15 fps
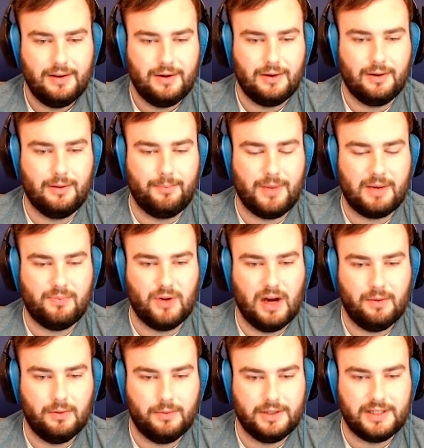big
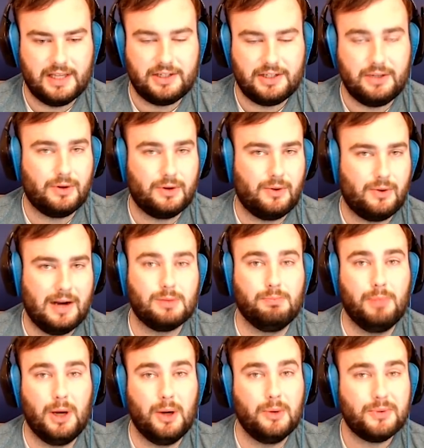problem is that she requires
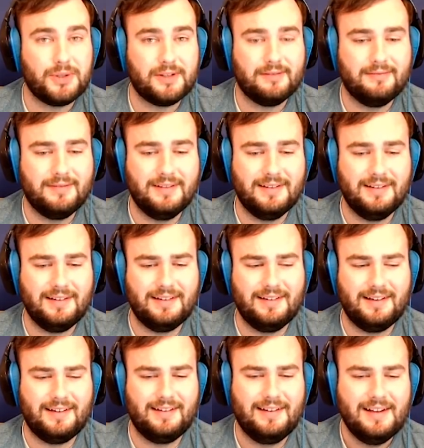bows.
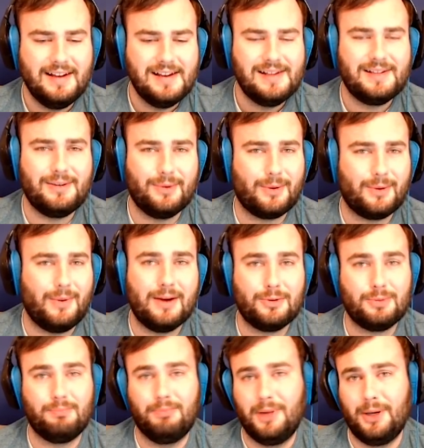She requires
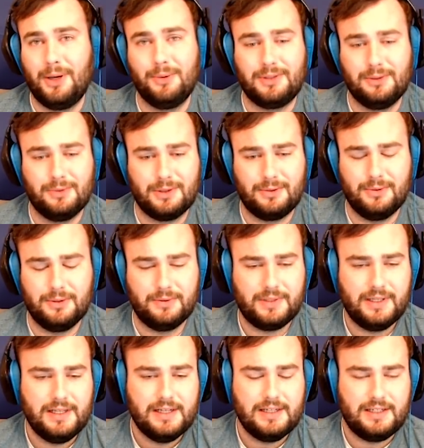bows to recruit.
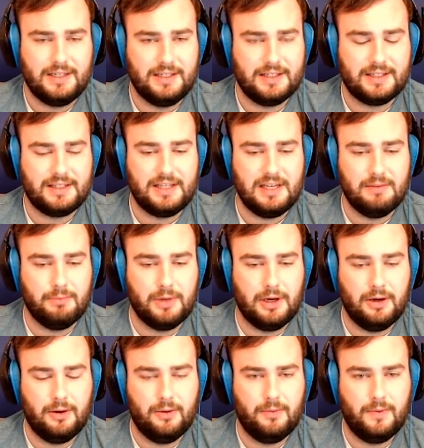She needs a C in
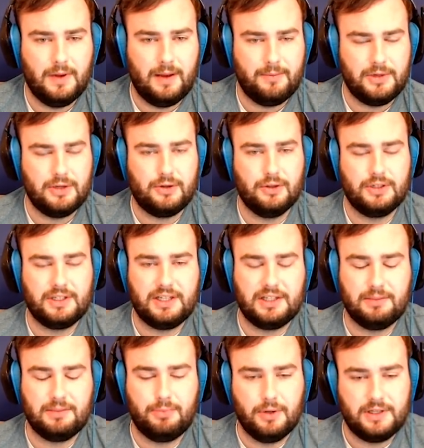bow. I mean, you could just get
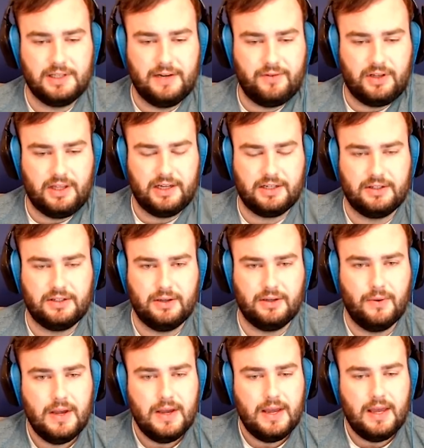supports and everything, so
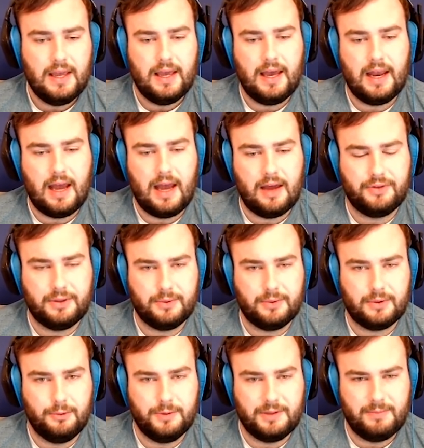I don't think
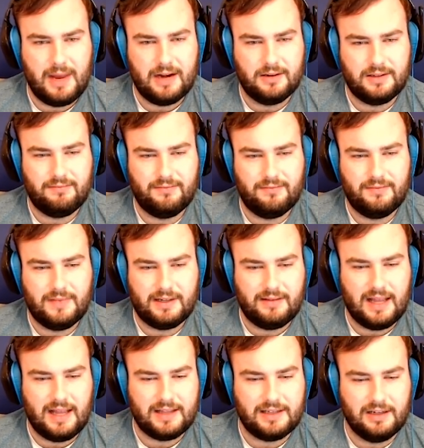recruitment matters.
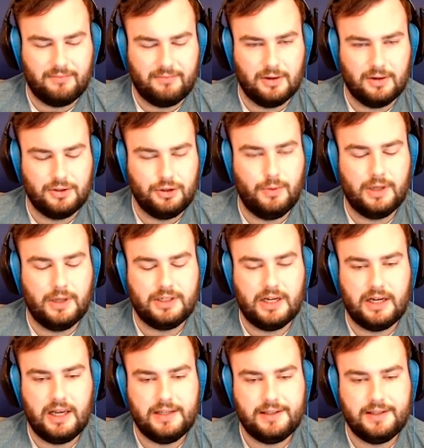That's going to hurt too much, I
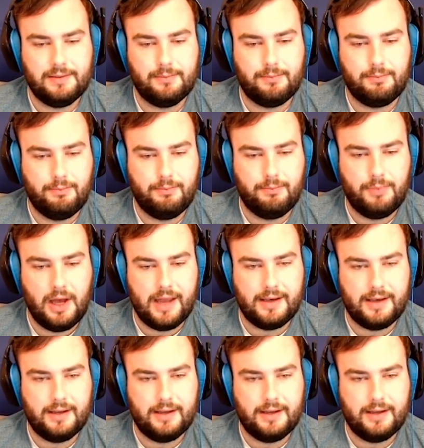guess. But